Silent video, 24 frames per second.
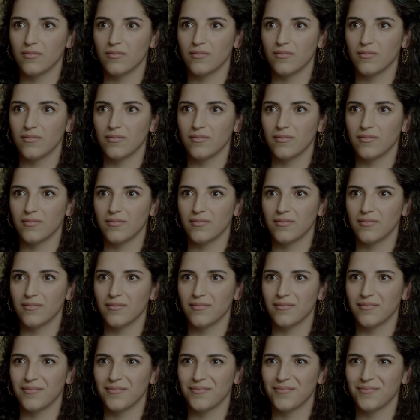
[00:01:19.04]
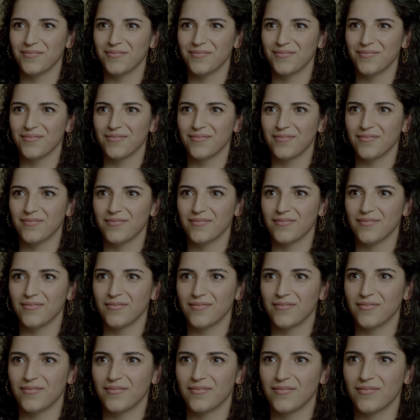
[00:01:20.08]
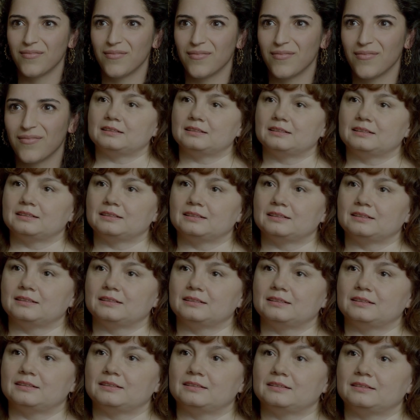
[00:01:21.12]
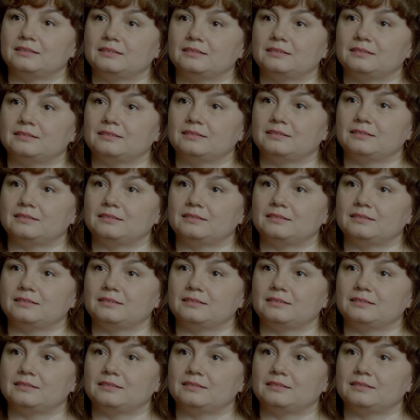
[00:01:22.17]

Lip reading: No one is speaking in this clip.